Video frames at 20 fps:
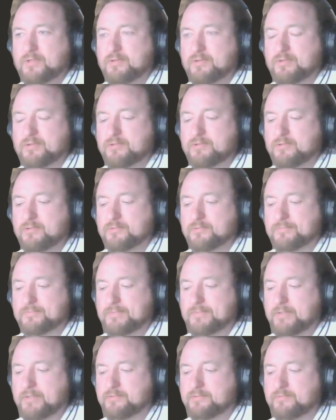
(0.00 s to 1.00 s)

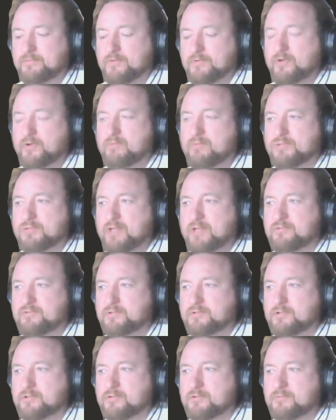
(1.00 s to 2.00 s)
it's very unpleasant
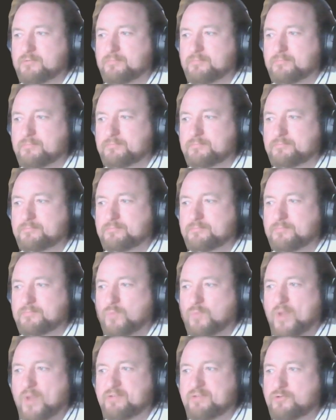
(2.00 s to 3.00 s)
to
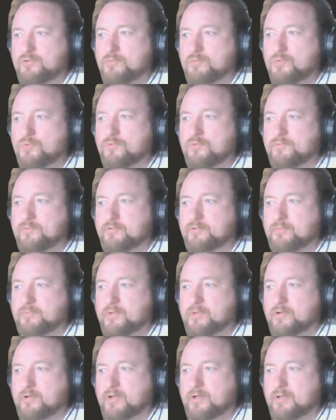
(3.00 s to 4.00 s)
waste 2 moves with your
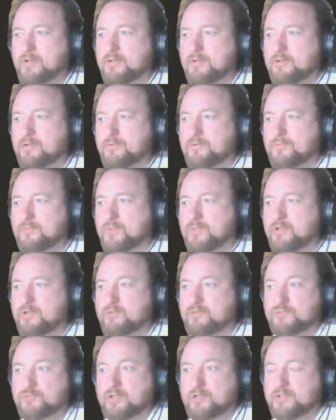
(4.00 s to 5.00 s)
knight, when you're
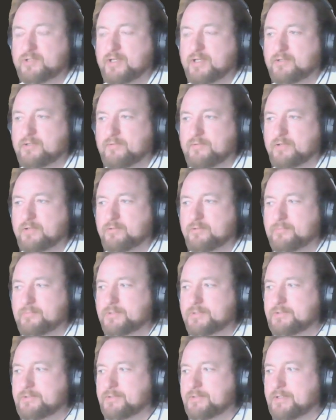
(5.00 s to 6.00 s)
trying to get developed.
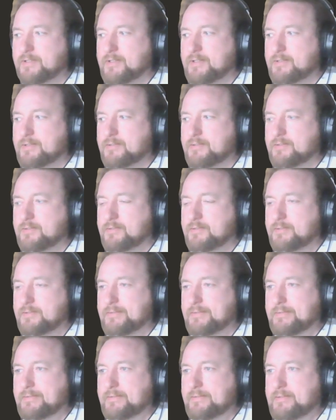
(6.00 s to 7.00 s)
And
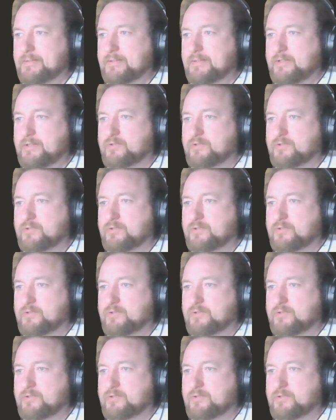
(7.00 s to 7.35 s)
So